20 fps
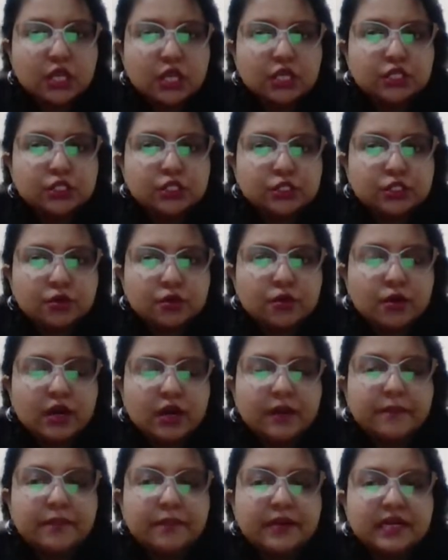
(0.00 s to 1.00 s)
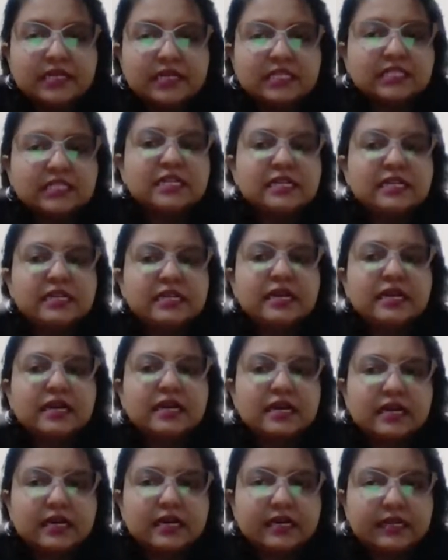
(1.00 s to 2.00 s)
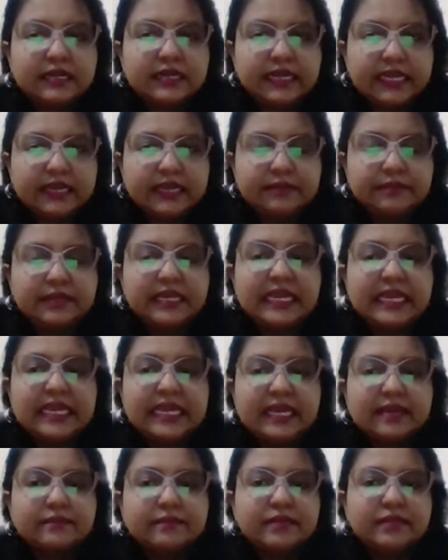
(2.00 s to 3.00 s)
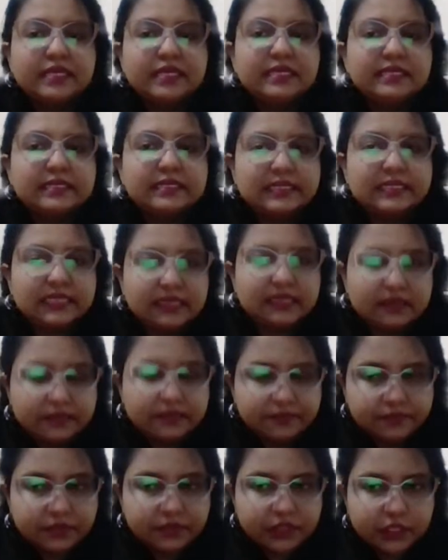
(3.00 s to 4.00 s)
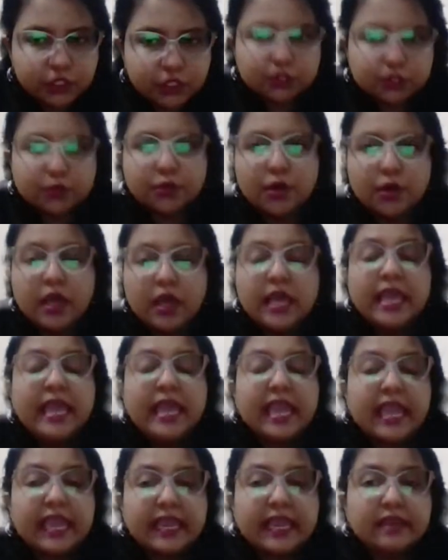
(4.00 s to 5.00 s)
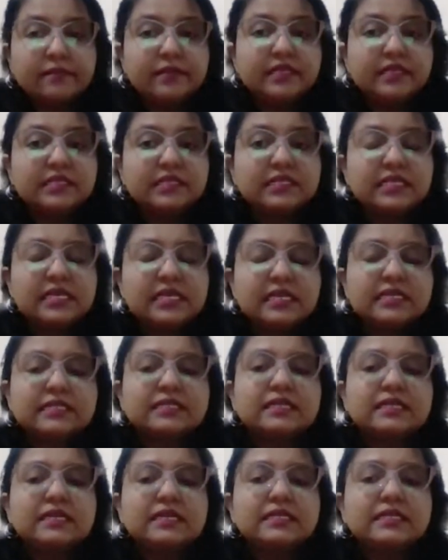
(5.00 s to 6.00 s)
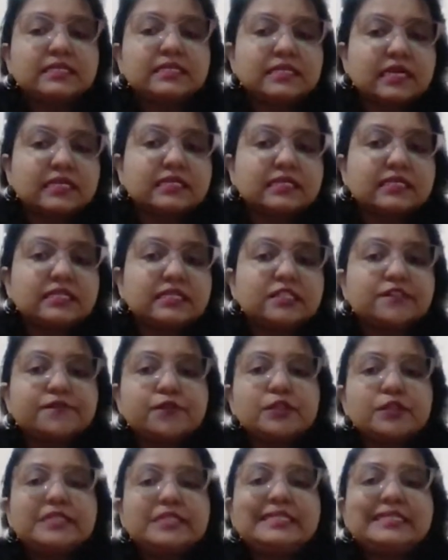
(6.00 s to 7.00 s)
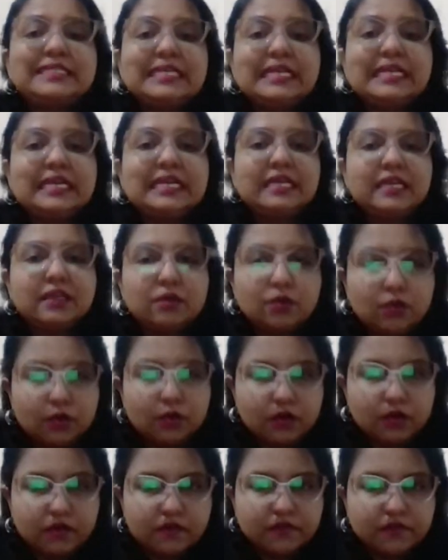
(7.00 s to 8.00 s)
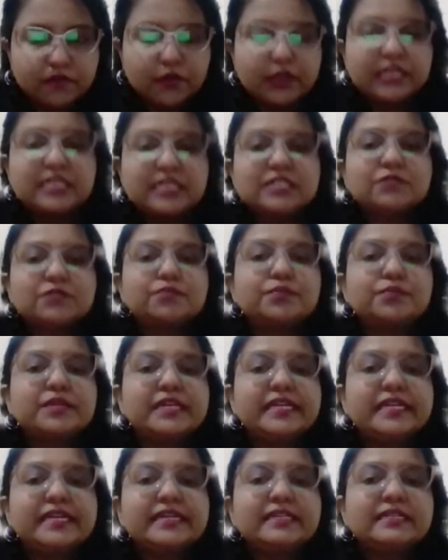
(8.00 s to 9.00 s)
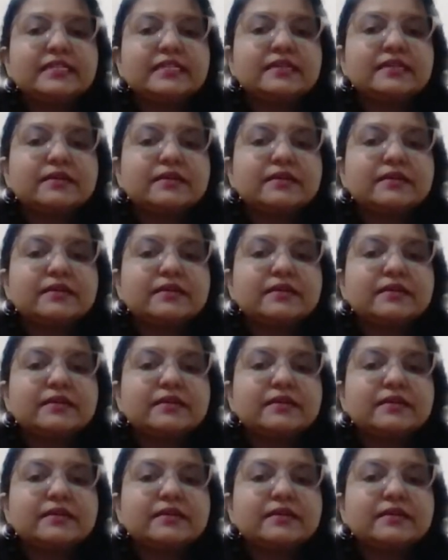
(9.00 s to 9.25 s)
so a person named ABC. So ABC is a successful CEO for his brilliant